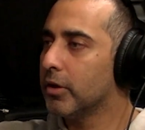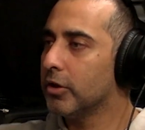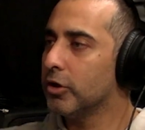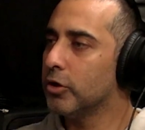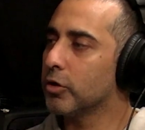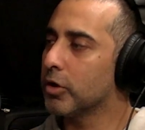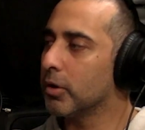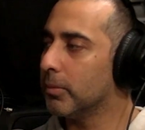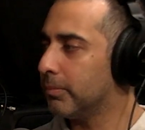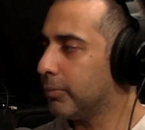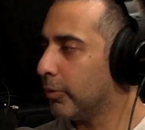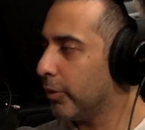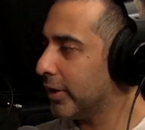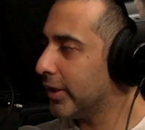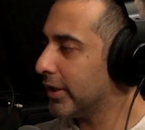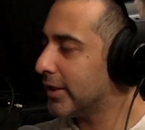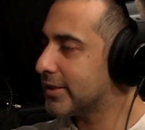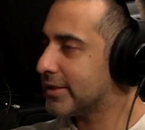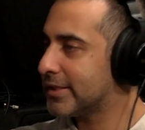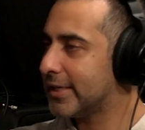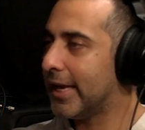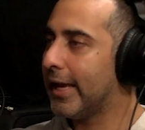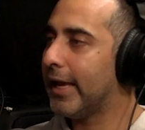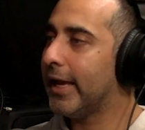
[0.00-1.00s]
You can point a
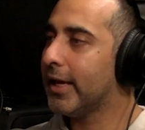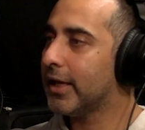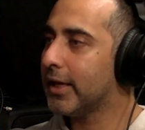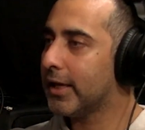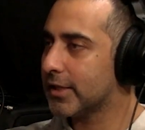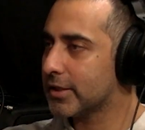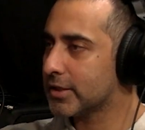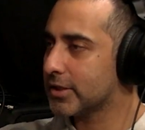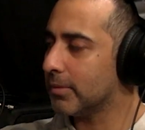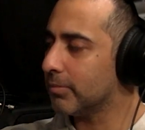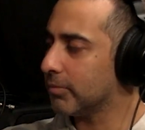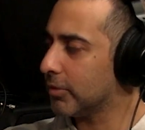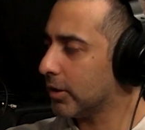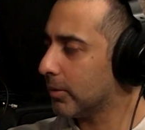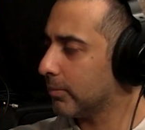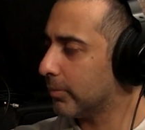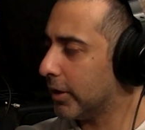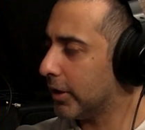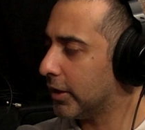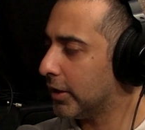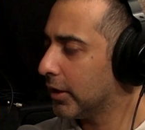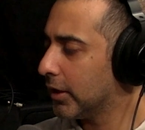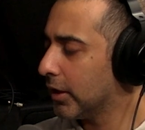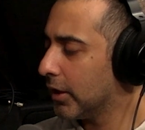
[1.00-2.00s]
tank at something,
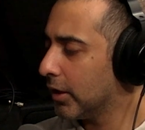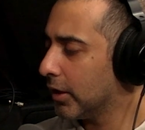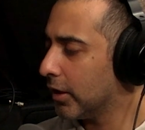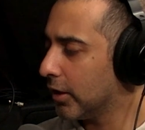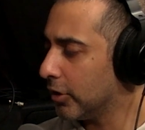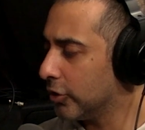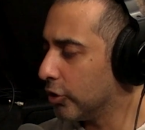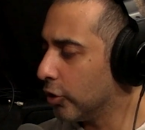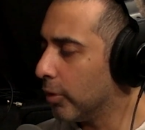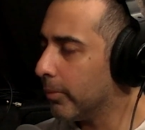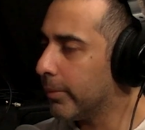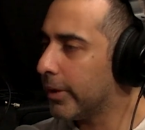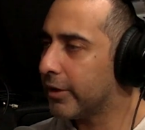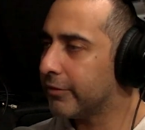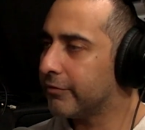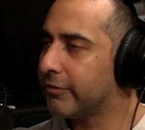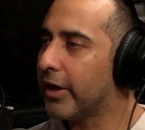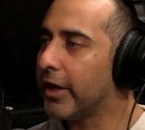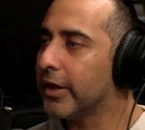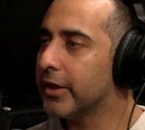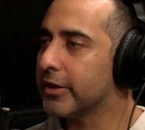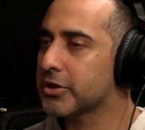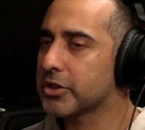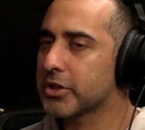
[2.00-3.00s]
but no amount of
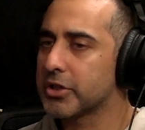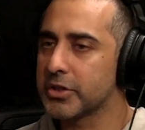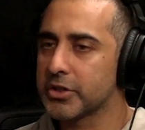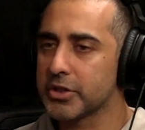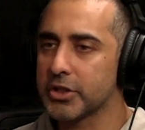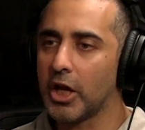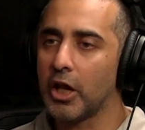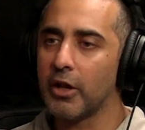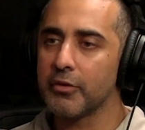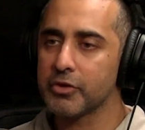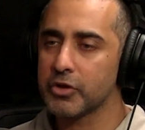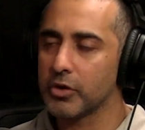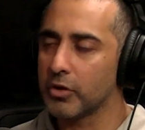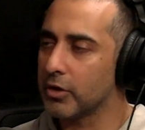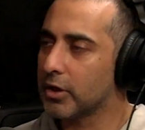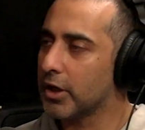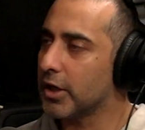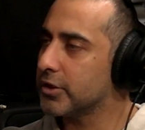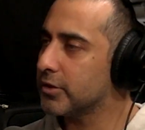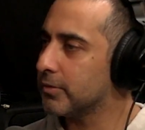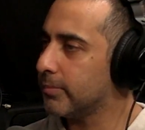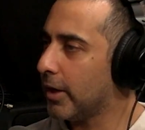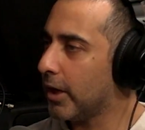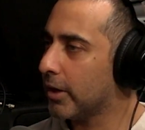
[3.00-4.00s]
violence can solve certain
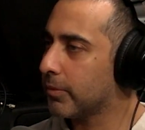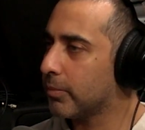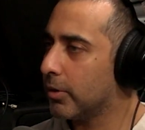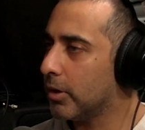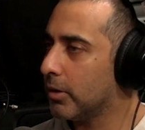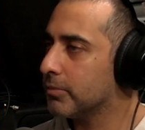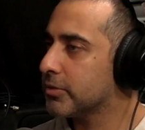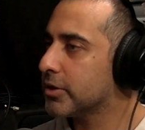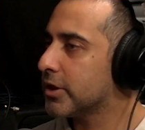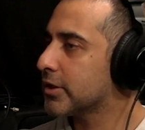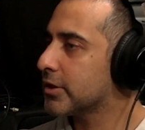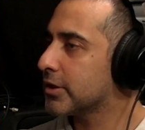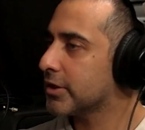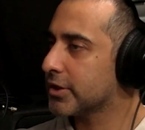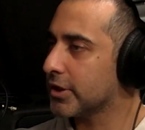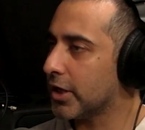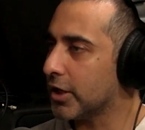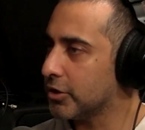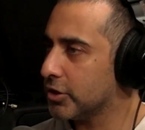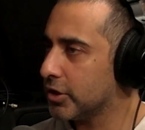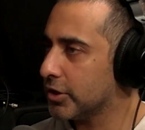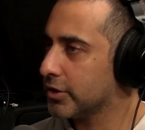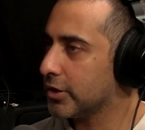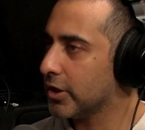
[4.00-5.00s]
kinds of math problems. That's
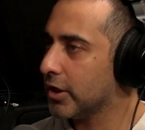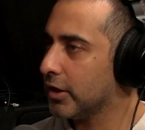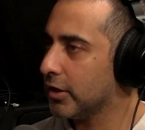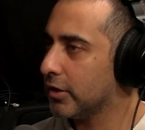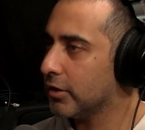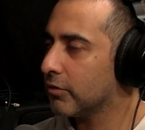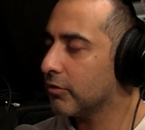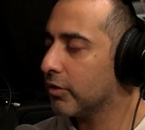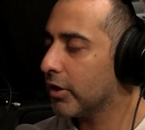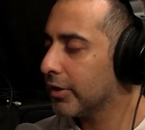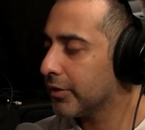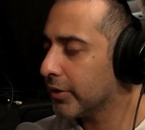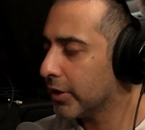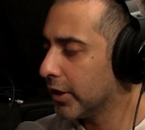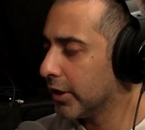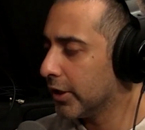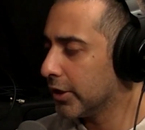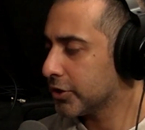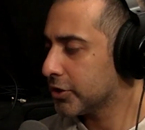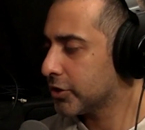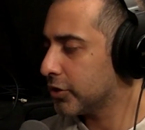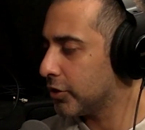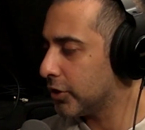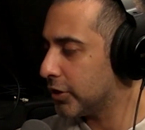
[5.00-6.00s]
Assange's line, right?
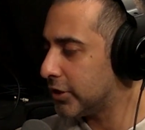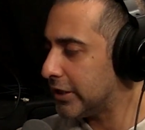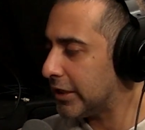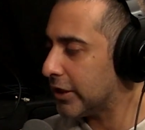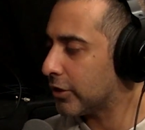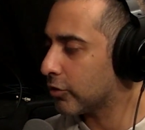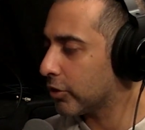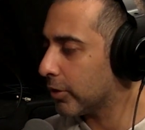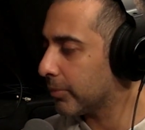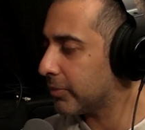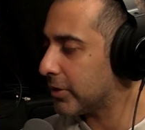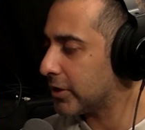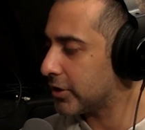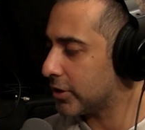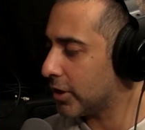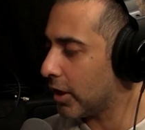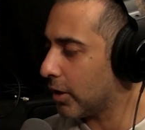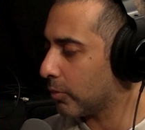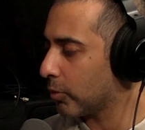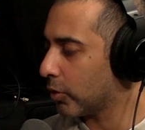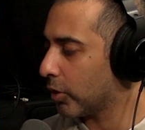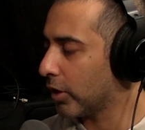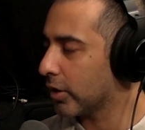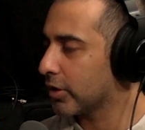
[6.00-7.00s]
So to decrypt these
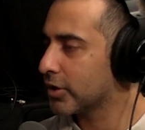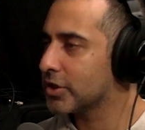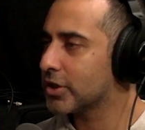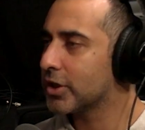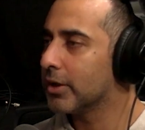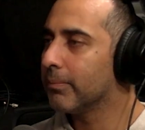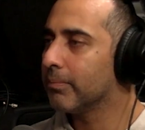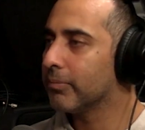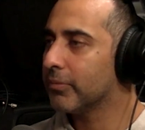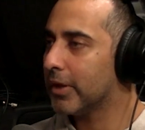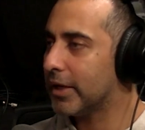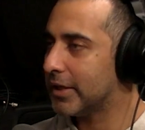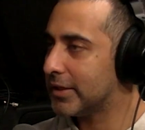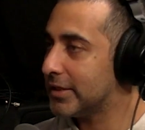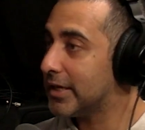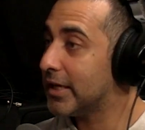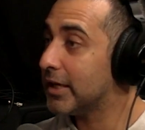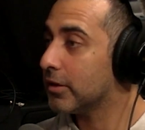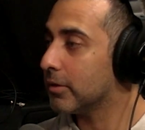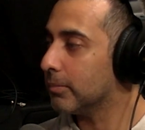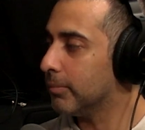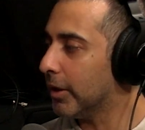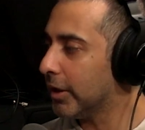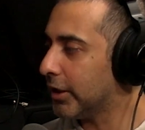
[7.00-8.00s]
networks and
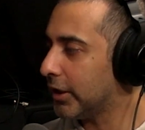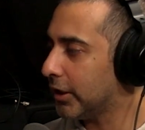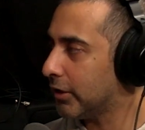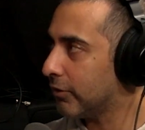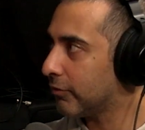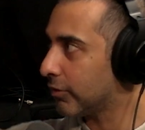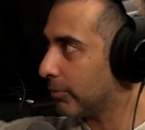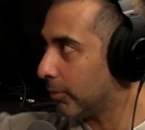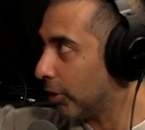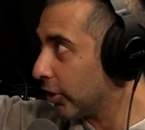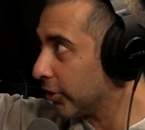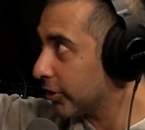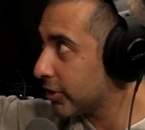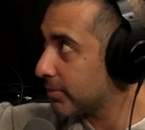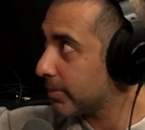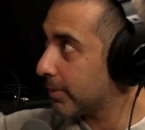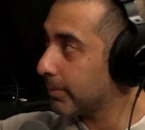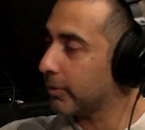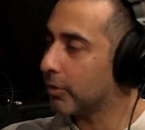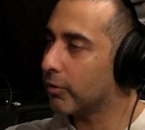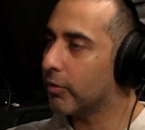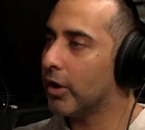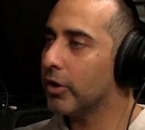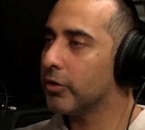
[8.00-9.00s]
take the money from all these
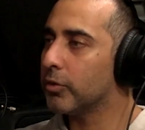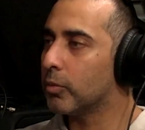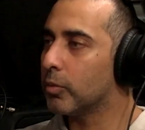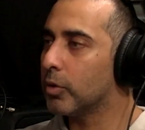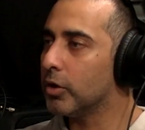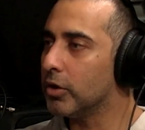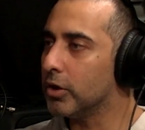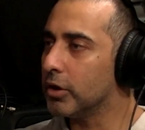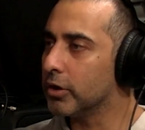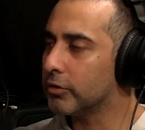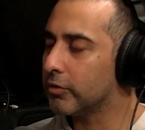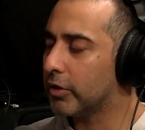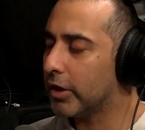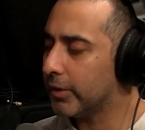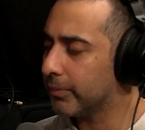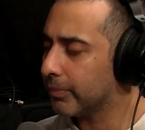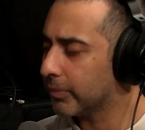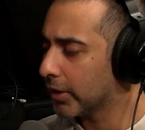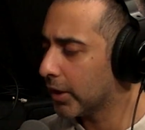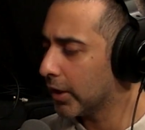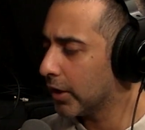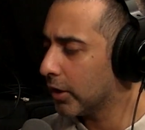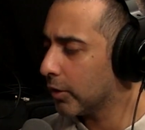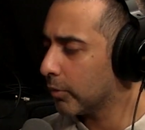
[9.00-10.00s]
people around the world, right?
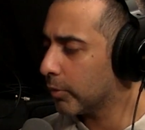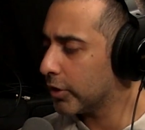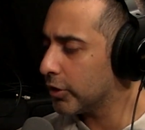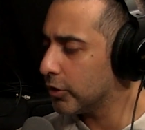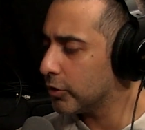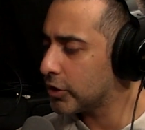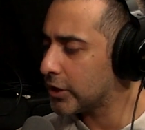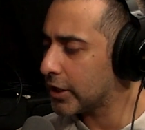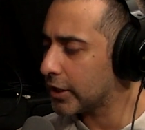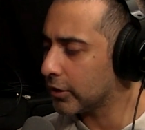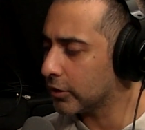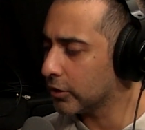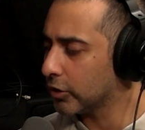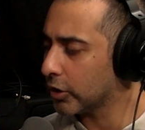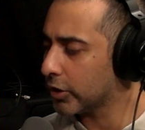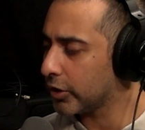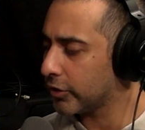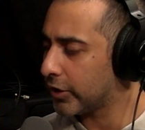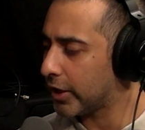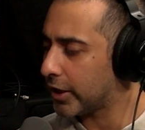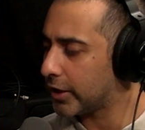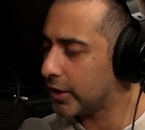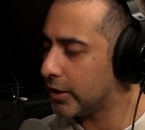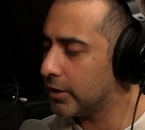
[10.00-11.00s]
When you take a look
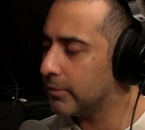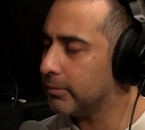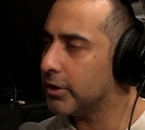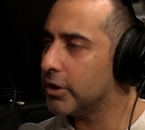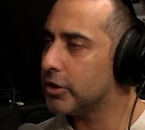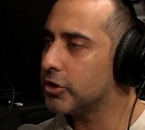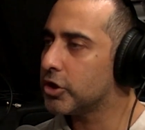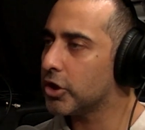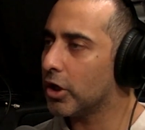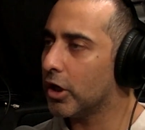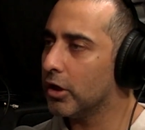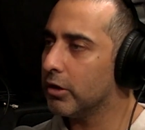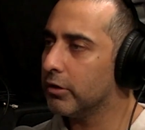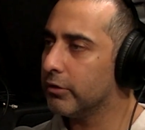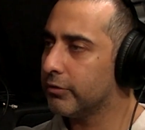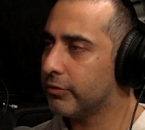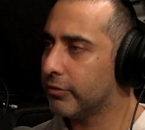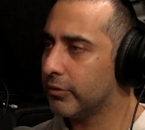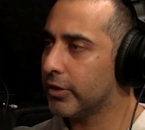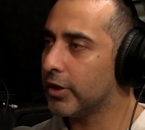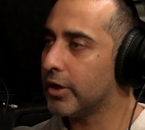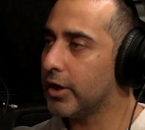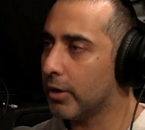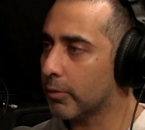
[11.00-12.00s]
at that image
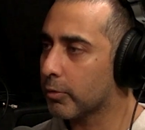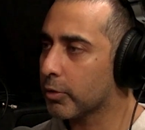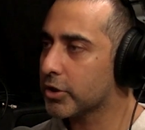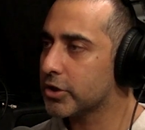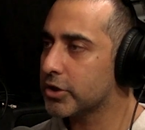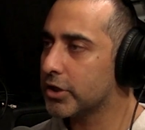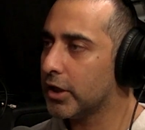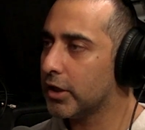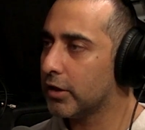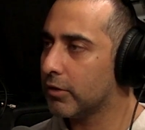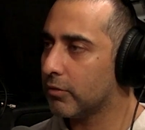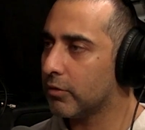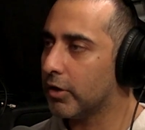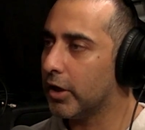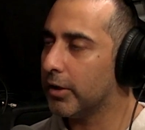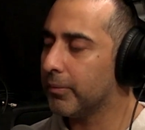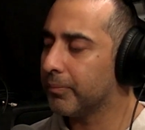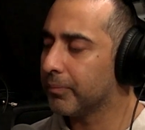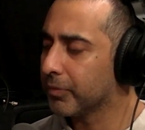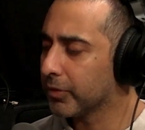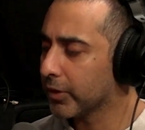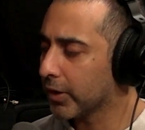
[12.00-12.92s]
of the network state, right,